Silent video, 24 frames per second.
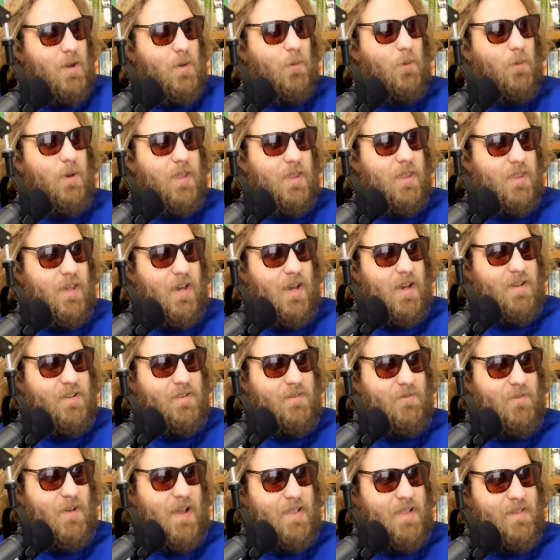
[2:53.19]
with
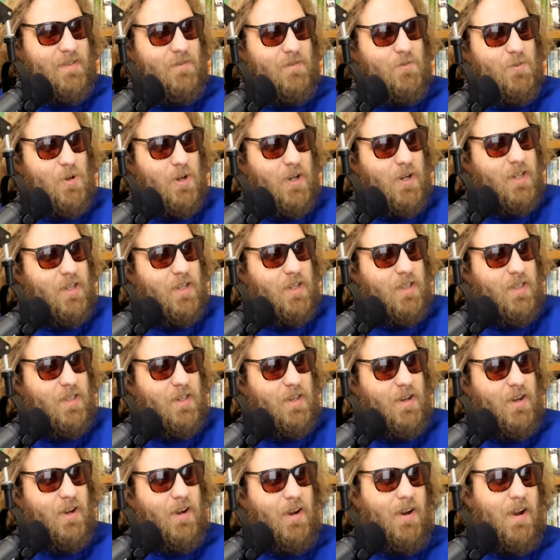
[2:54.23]
Defensive Rookie of the
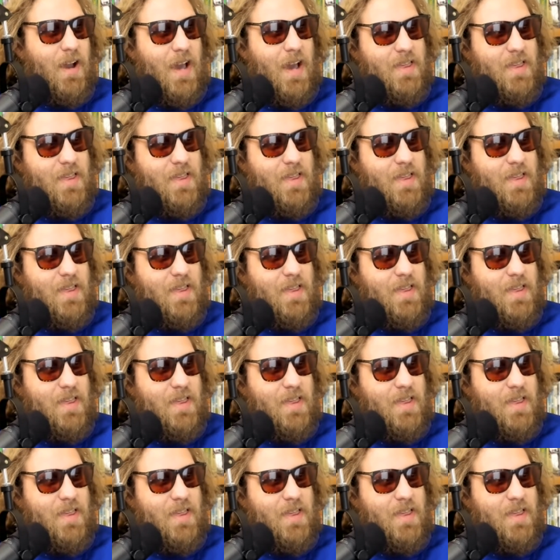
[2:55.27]
Year.